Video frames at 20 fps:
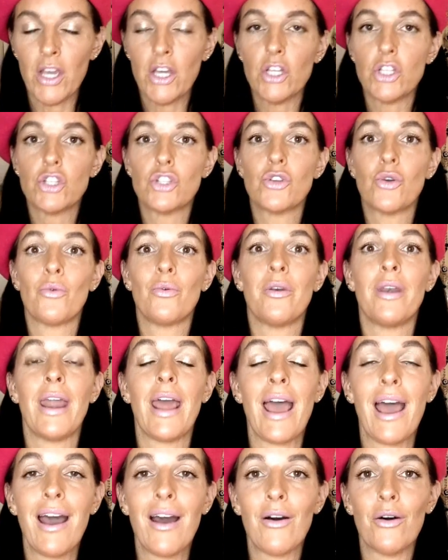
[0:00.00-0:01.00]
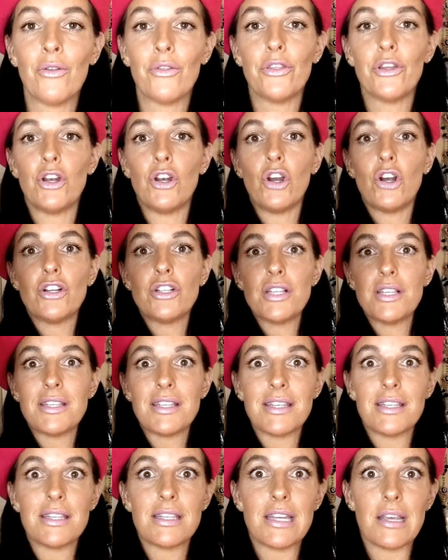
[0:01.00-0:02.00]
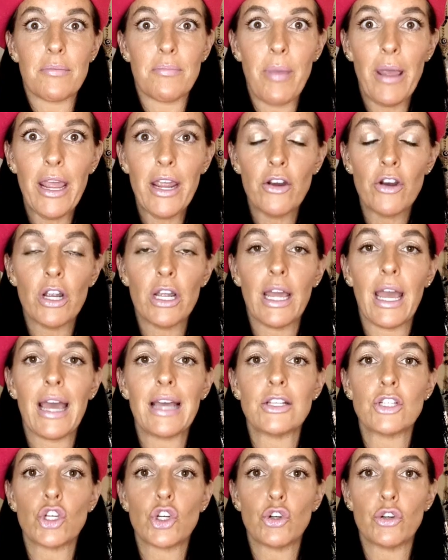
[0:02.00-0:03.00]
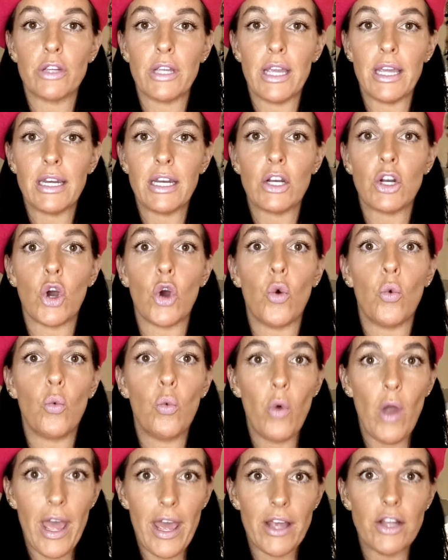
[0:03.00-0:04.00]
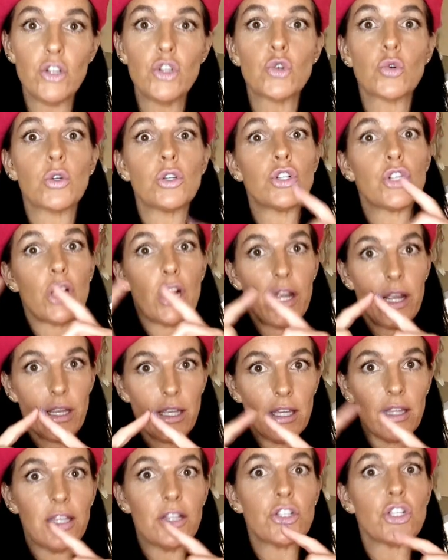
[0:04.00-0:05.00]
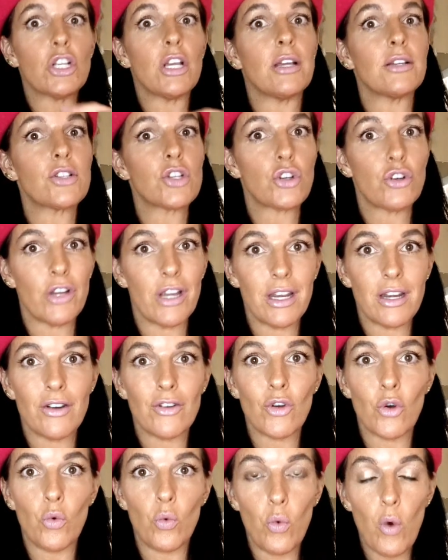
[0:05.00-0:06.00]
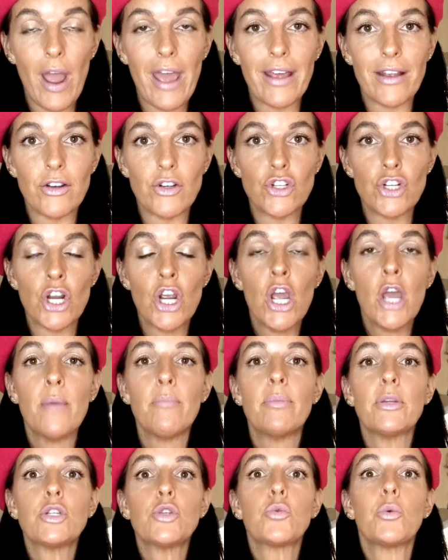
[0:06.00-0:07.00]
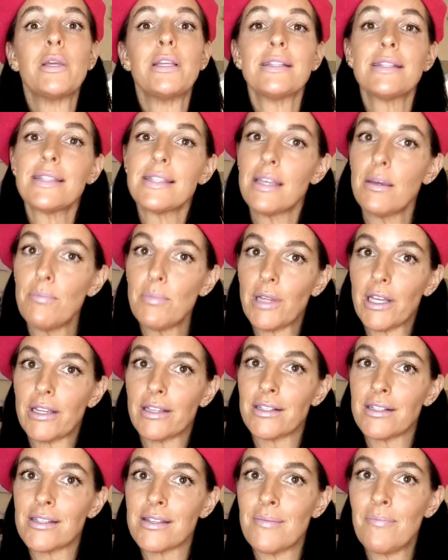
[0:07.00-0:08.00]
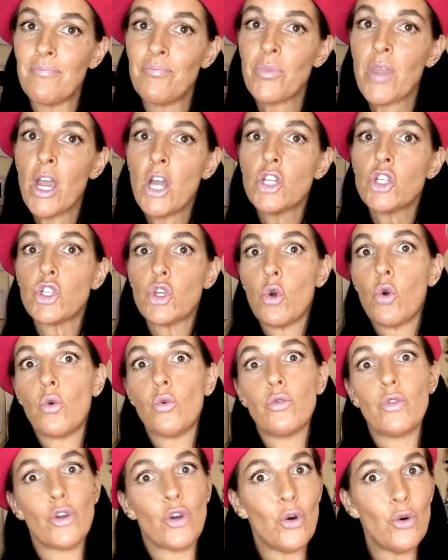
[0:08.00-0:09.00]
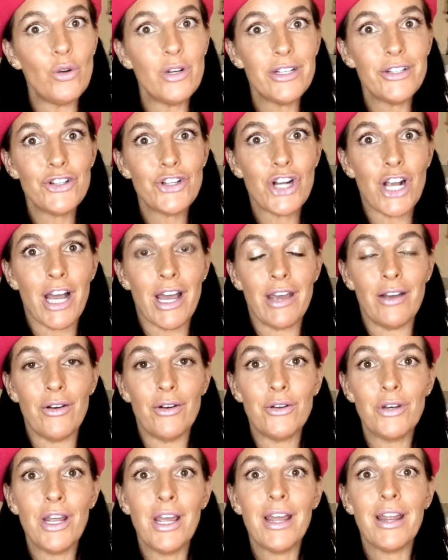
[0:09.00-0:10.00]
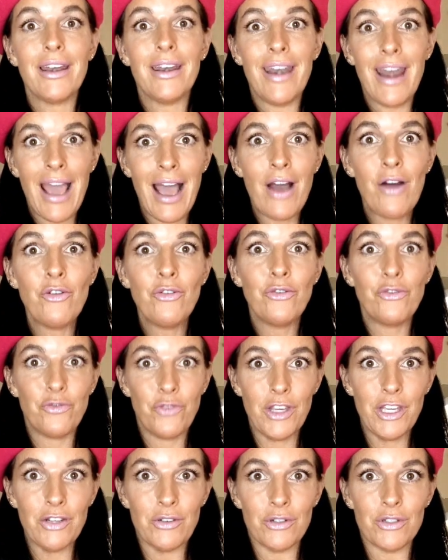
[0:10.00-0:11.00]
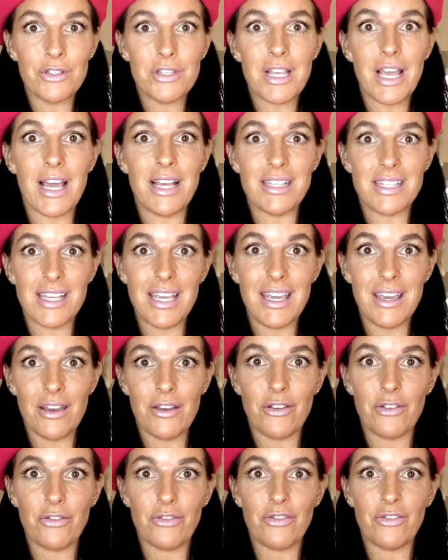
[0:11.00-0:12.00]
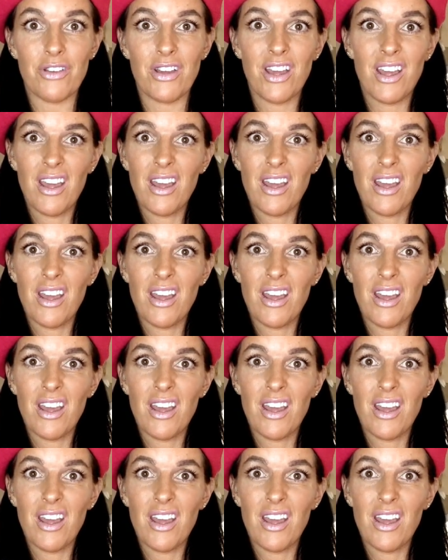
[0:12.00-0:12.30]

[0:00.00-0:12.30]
So now the narcissistic parent has created a wedge, or triangulation has created a wedge between siblings. So the golden child now feels as if